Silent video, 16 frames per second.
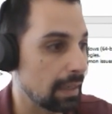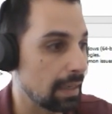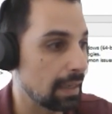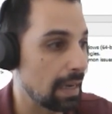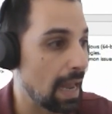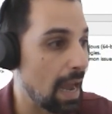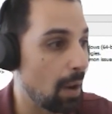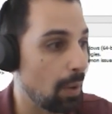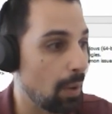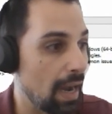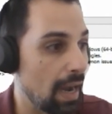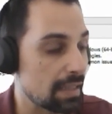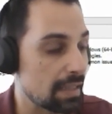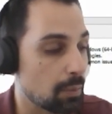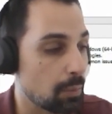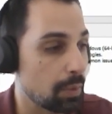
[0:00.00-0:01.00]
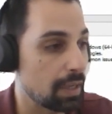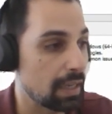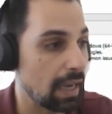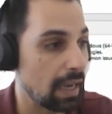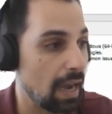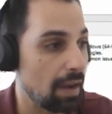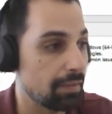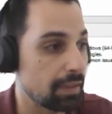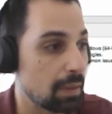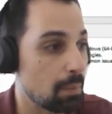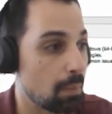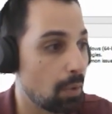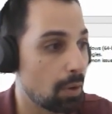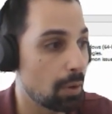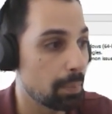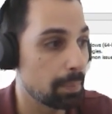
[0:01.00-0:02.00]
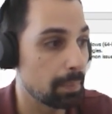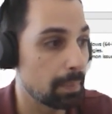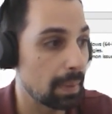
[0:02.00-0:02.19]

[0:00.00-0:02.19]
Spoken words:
now as we have the more